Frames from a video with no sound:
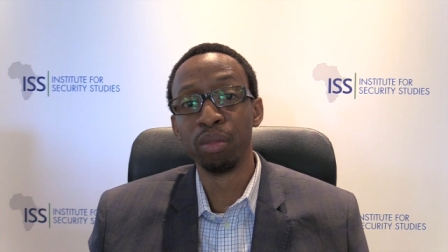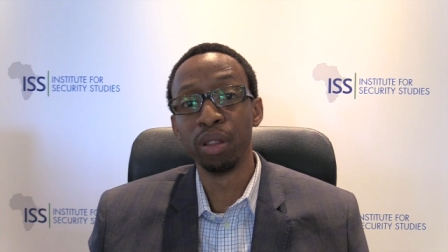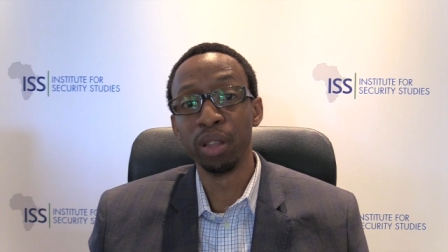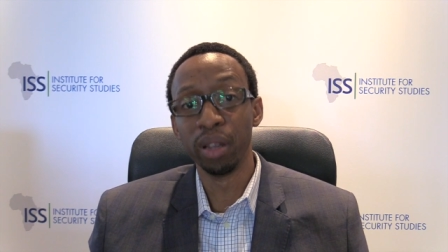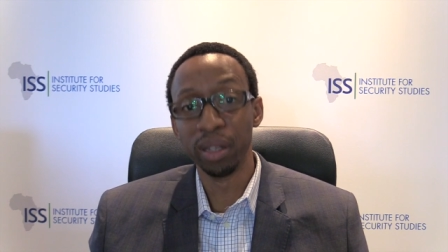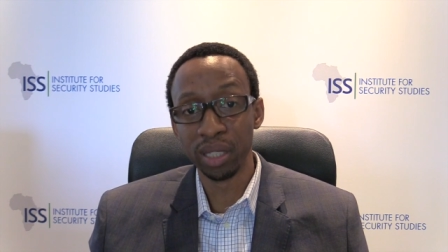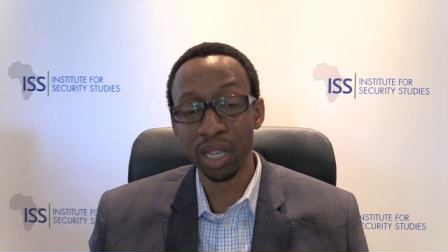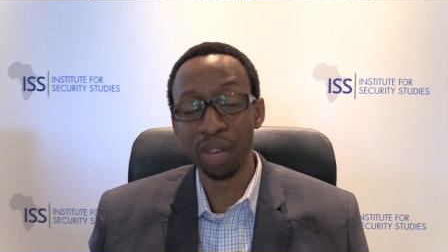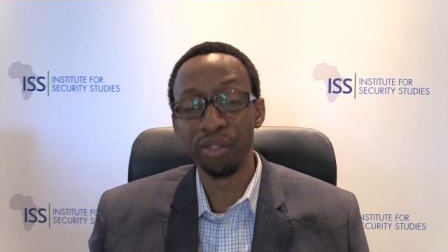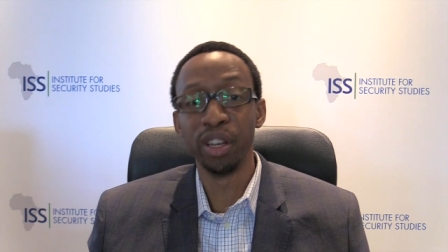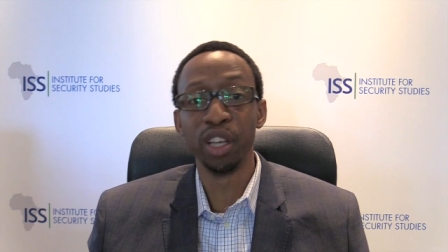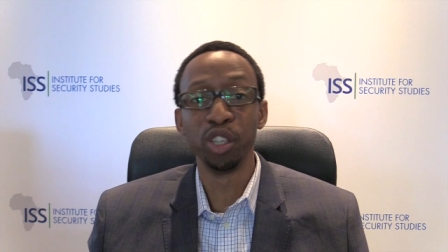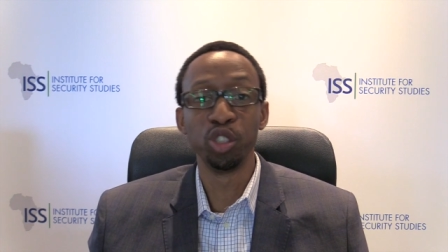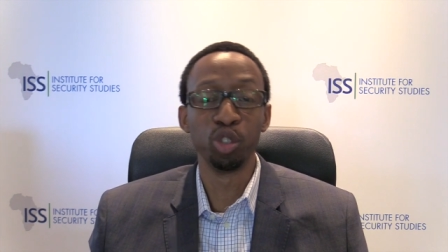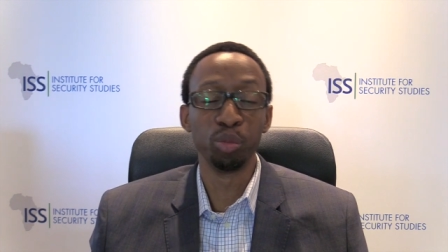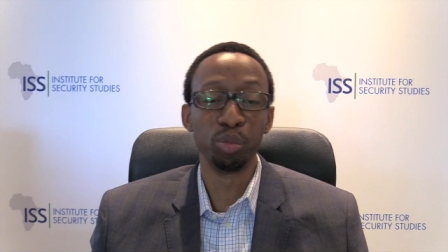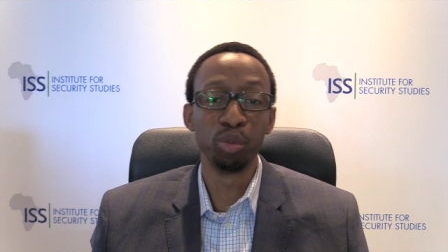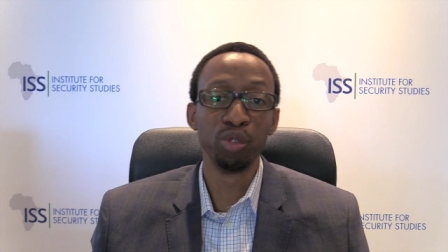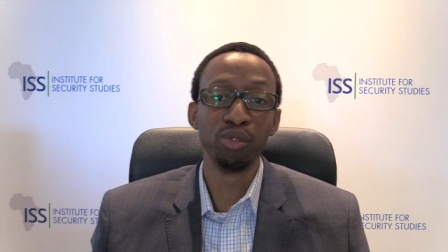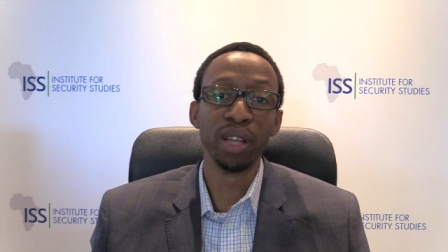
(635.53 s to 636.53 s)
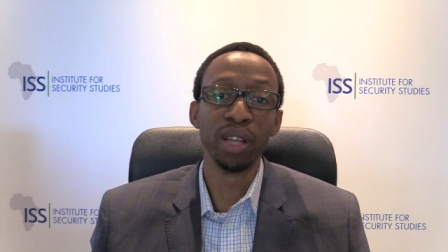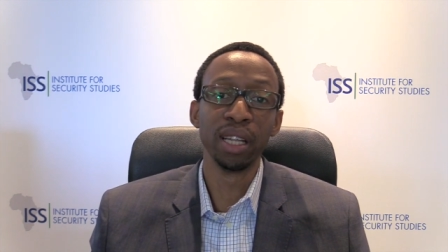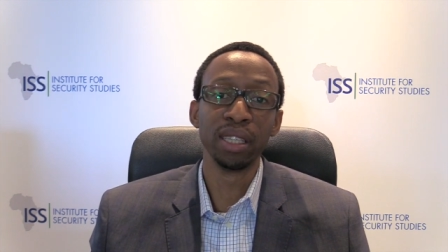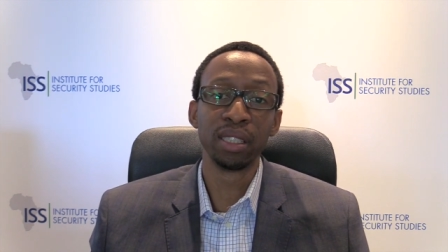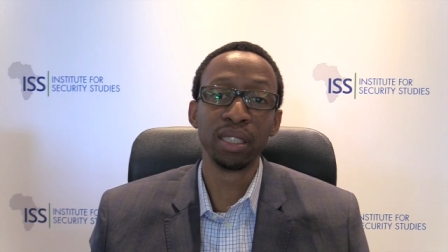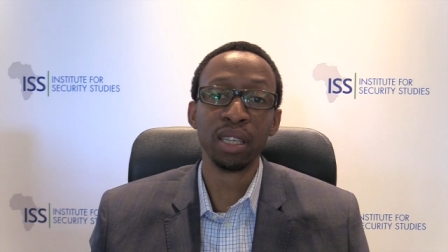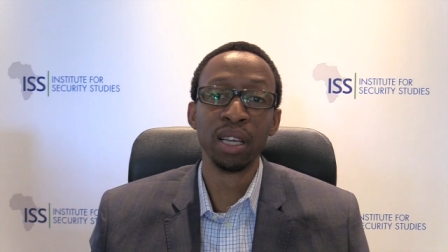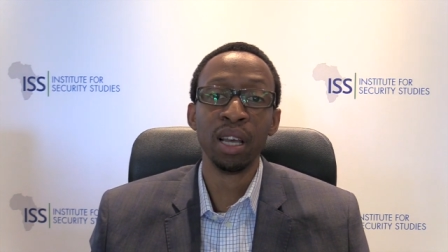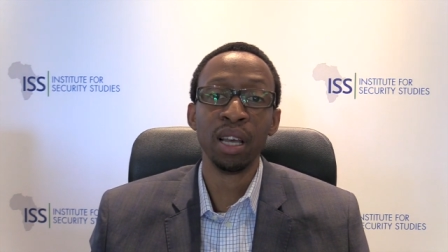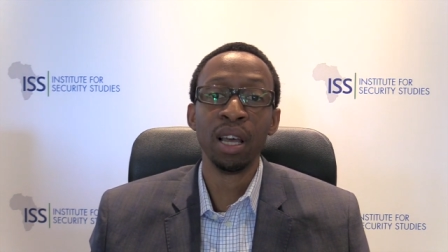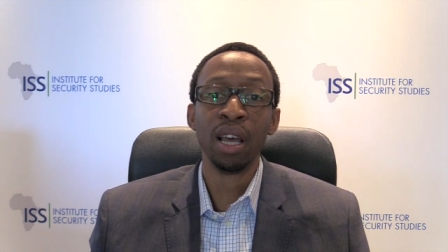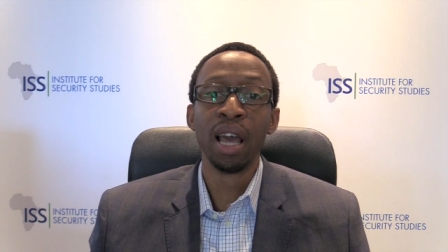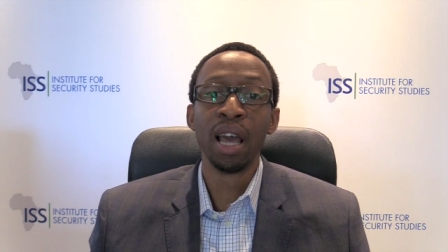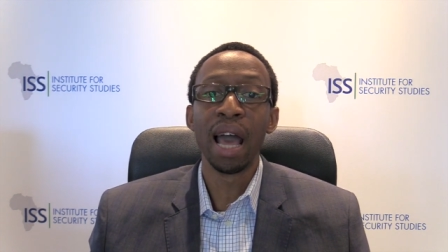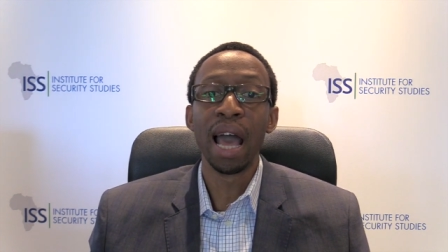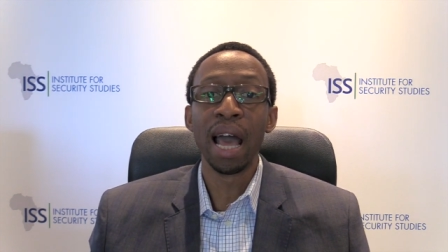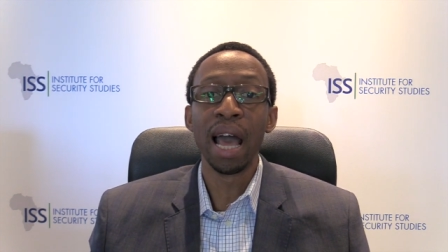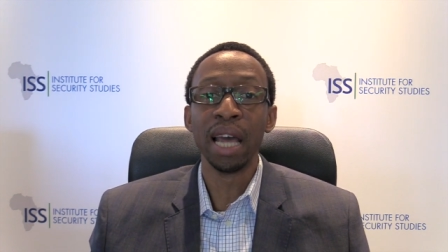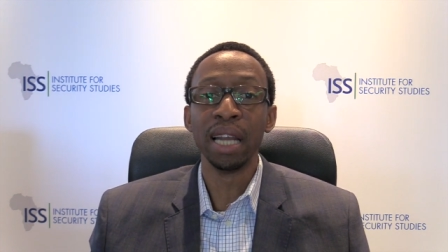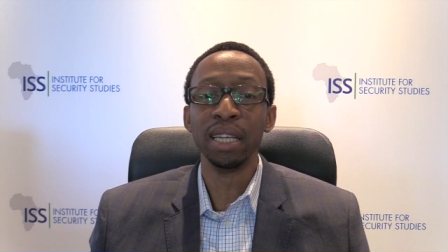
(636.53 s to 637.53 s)
There's evidence to prove that.
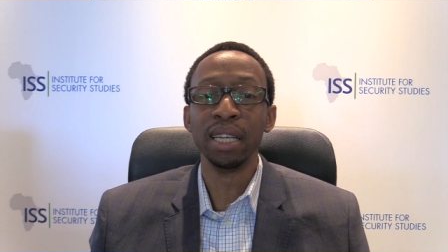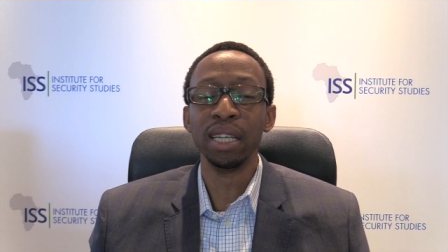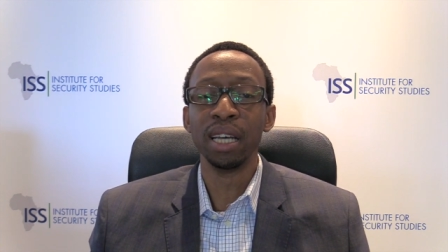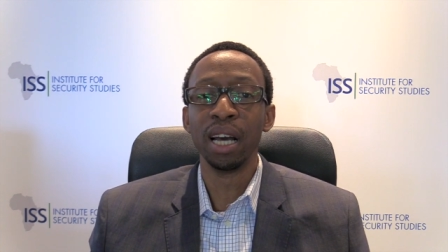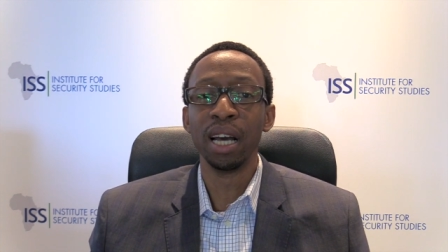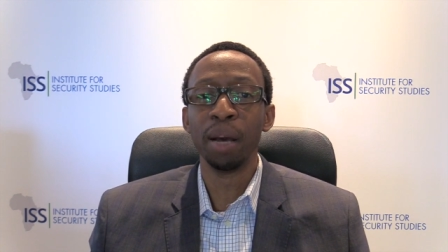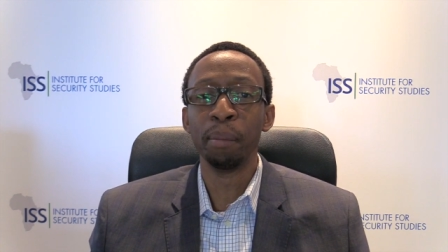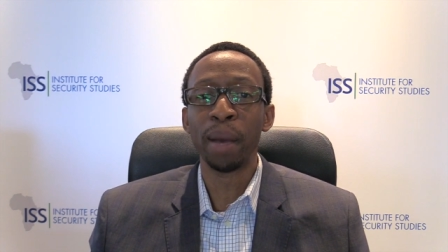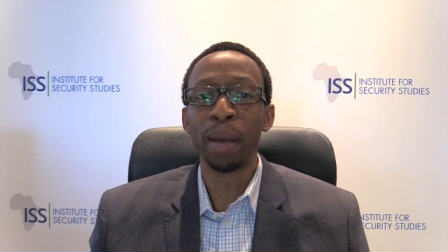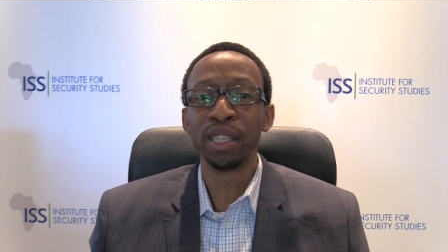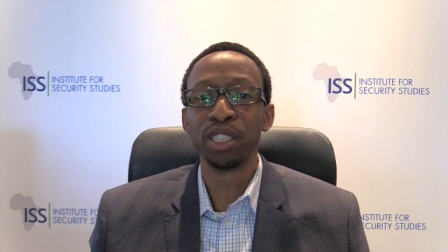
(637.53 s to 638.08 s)
And um,